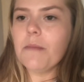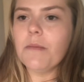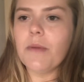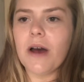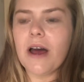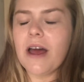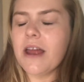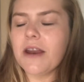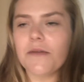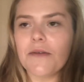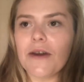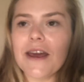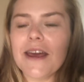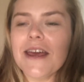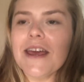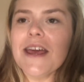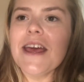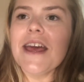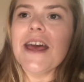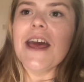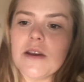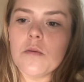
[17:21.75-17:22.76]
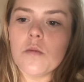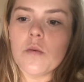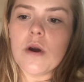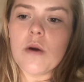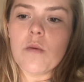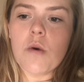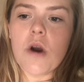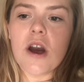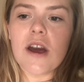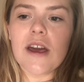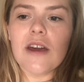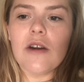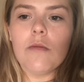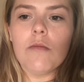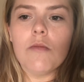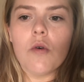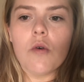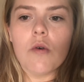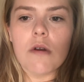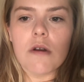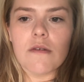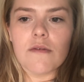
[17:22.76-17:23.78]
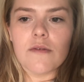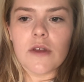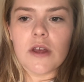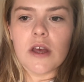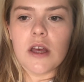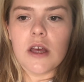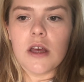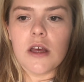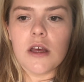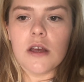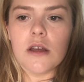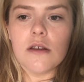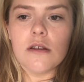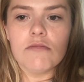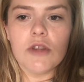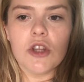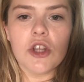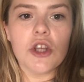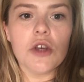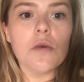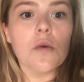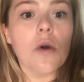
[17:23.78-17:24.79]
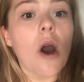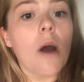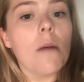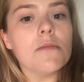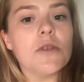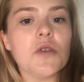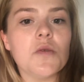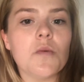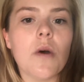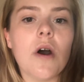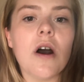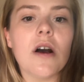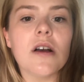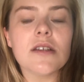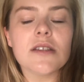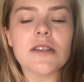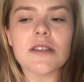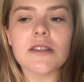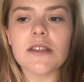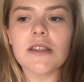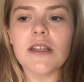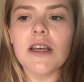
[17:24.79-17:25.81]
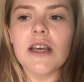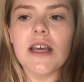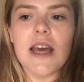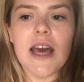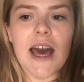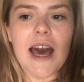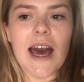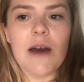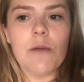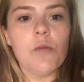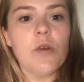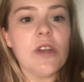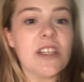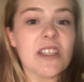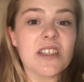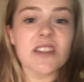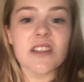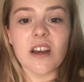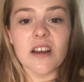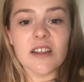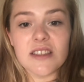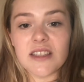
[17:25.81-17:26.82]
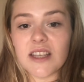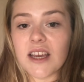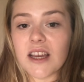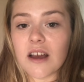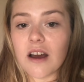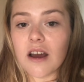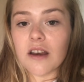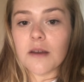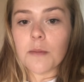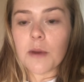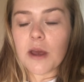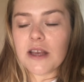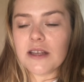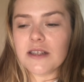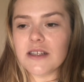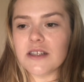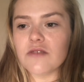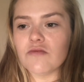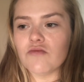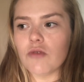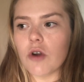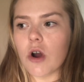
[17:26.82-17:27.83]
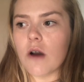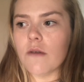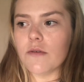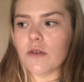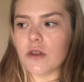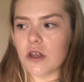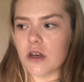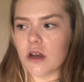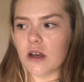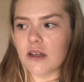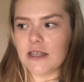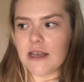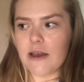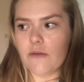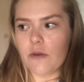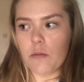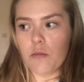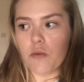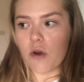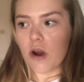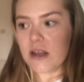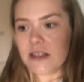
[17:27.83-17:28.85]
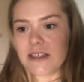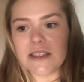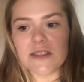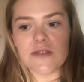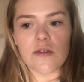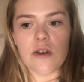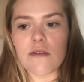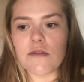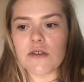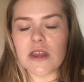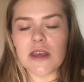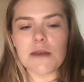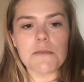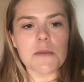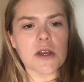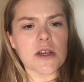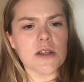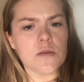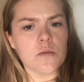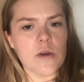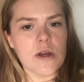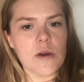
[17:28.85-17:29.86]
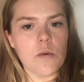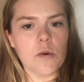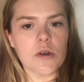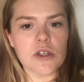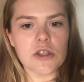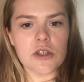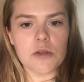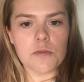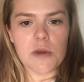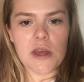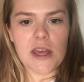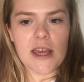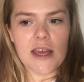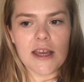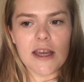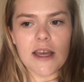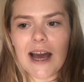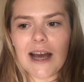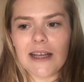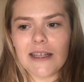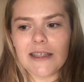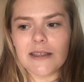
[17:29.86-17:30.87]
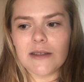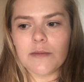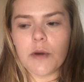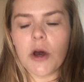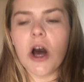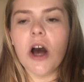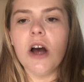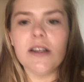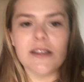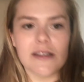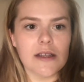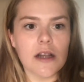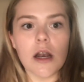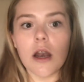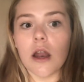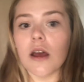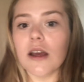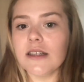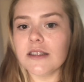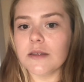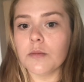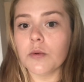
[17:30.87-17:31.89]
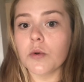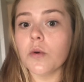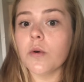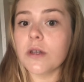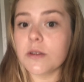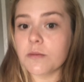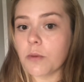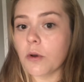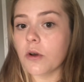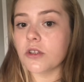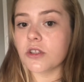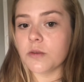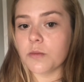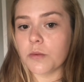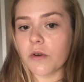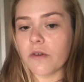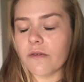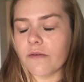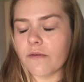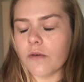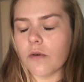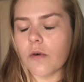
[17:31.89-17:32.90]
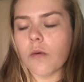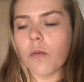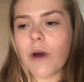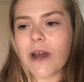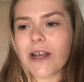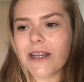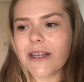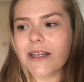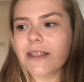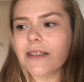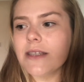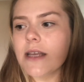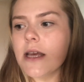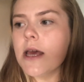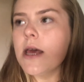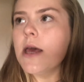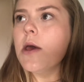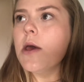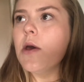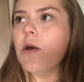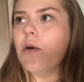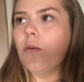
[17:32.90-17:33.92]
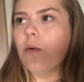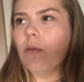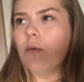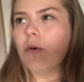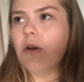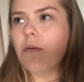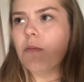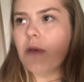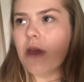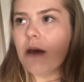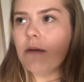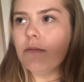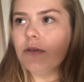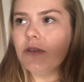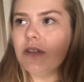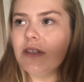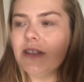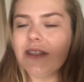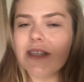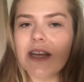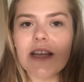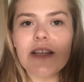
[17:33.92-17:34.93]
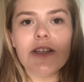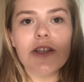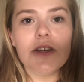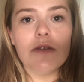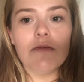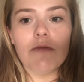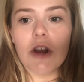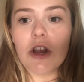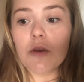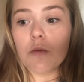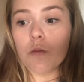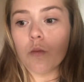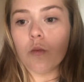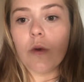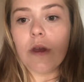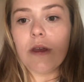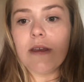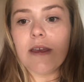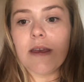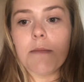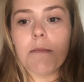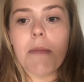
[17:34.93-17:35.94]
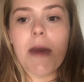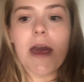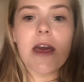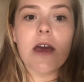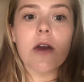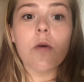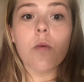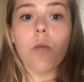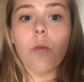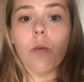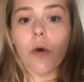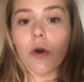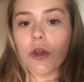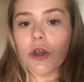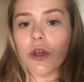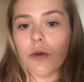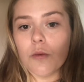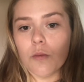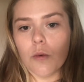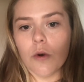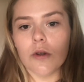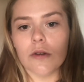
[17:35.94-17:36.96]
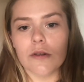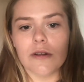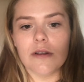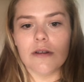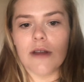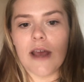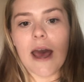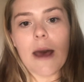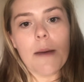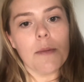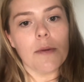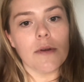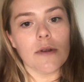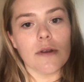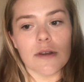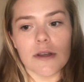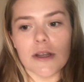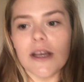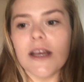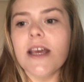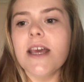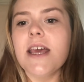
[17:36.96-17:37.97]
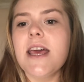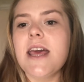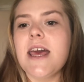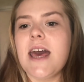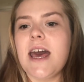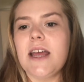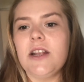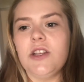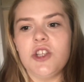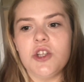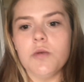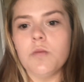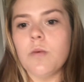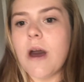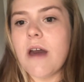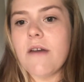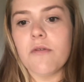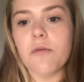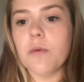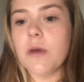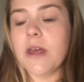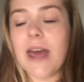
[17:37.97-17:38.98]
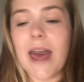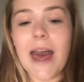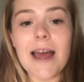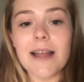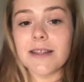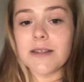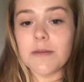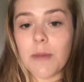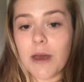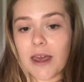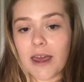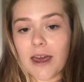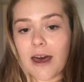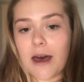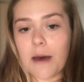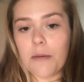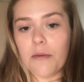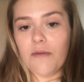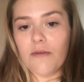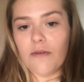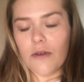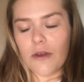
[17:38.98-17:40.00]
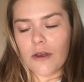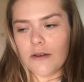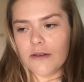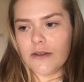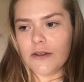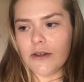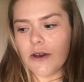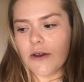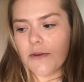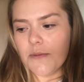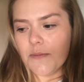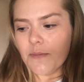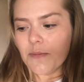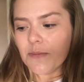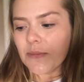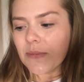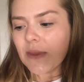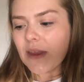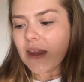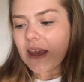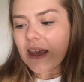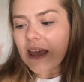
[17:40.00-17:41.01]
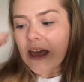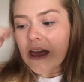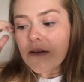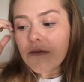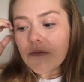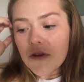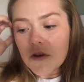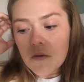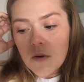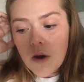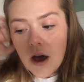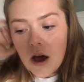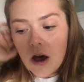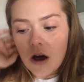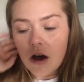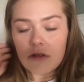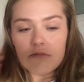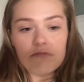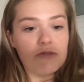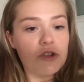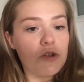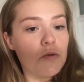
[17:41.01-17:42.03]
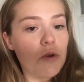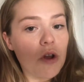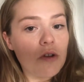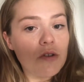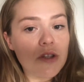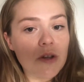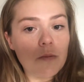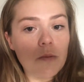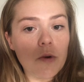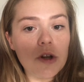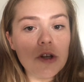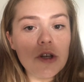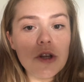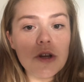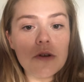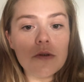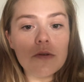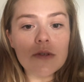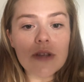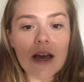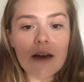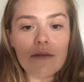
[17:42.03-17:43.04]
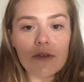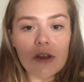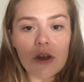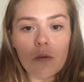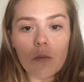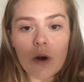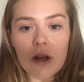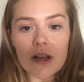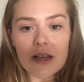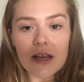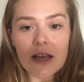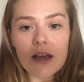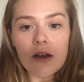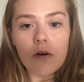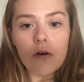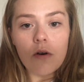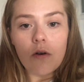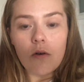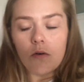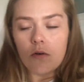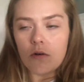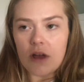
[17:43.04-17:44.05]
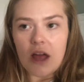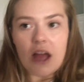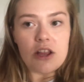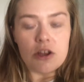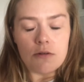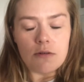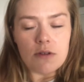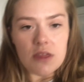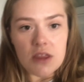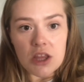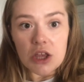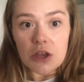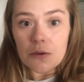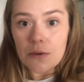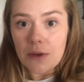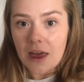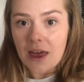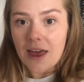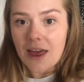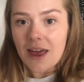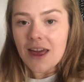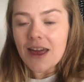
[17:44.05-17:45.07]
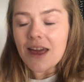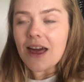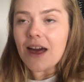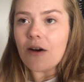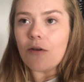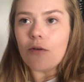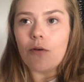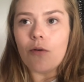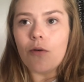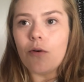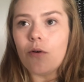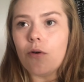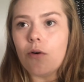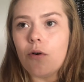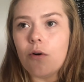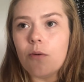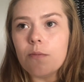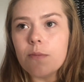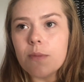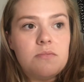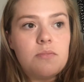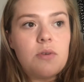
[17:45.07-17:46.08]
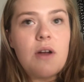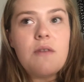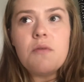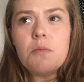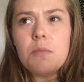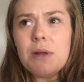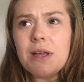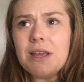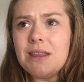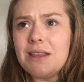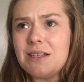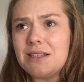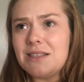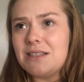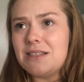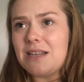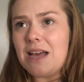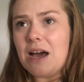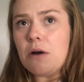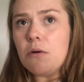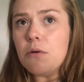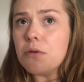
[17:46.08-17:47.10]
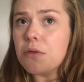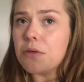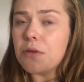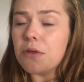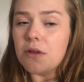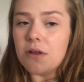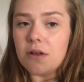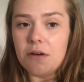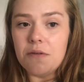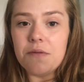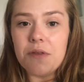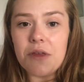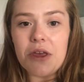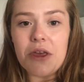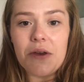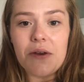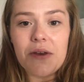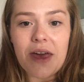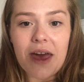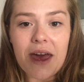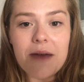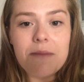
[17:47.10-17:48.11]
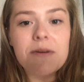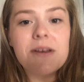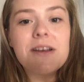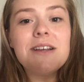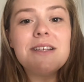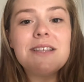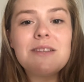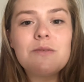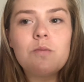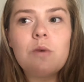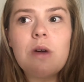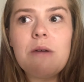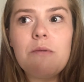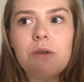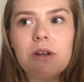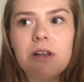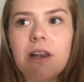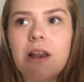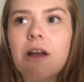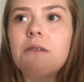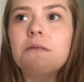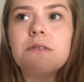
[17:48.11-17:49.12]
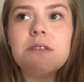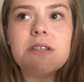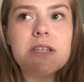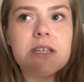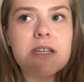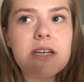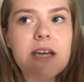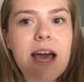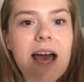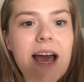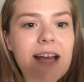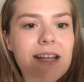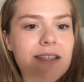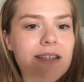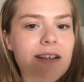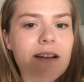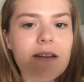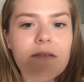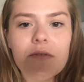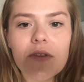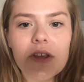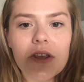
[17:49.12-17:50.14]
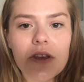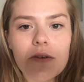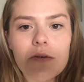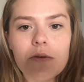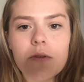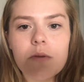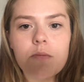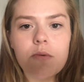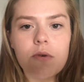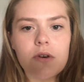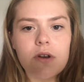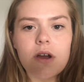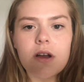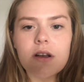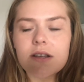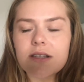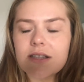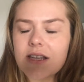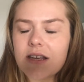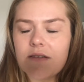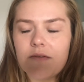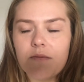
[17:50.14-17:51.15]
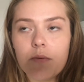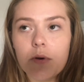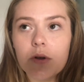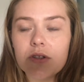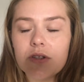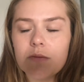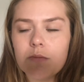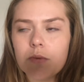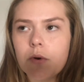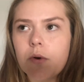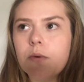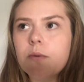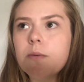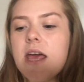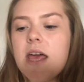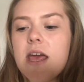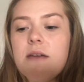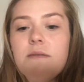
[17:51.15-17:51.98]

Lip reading: But anyway, we're working on more of a you come to us and we discuss it kind of basis, rather than us having prices for everything, because we want to be as personalizable as possible for weddings. We want to be able to say to you, right, we can make what you want happen and do whatever we can to make it happen for you. So if you do know someone who's having a wedding, and you're in the UK, or preferably in the south of the UK, because we would love to hand deliver you the products if possible.